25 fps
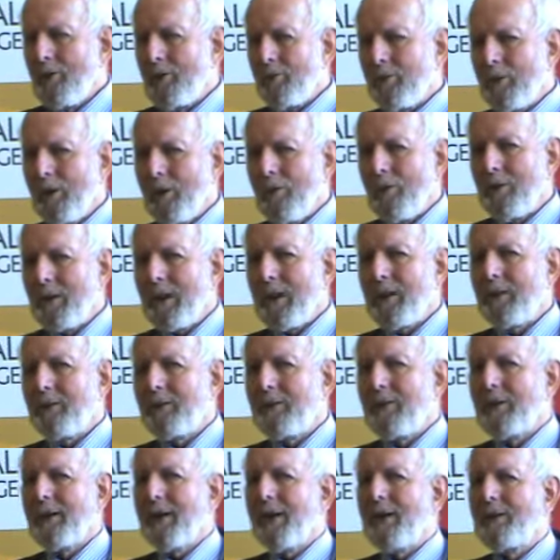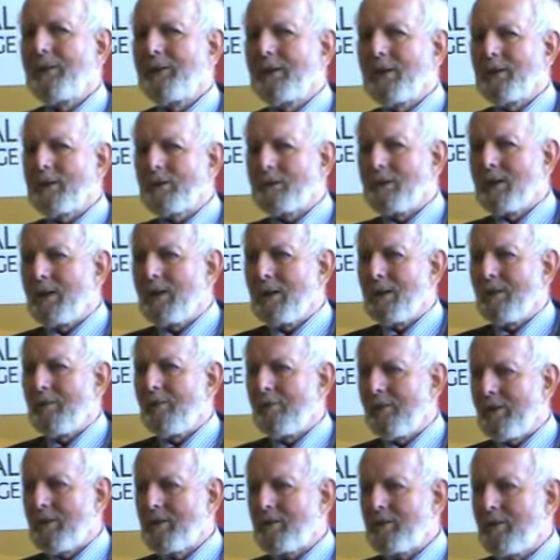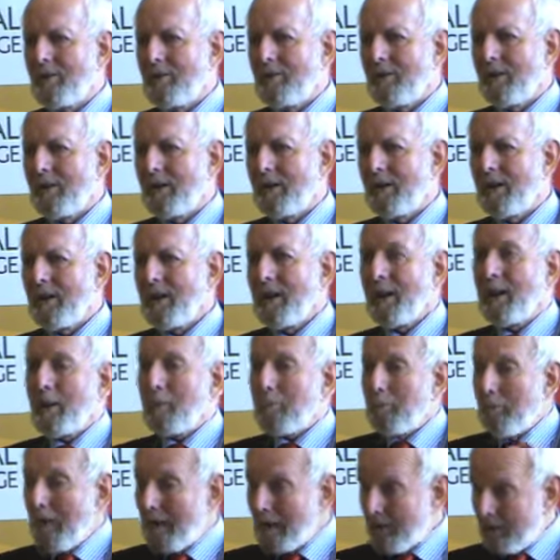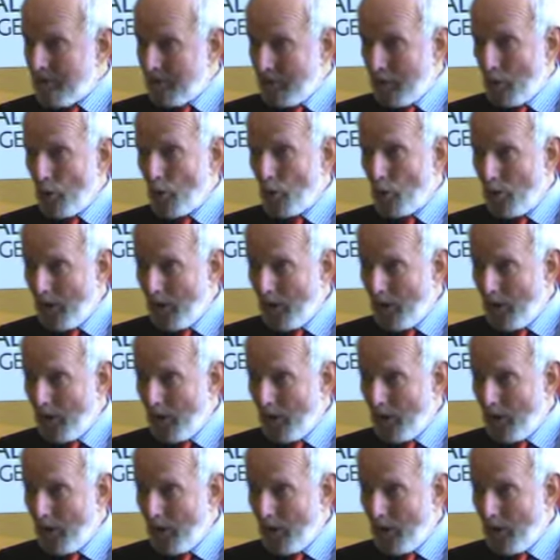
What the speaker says: so that additional efficiency makes you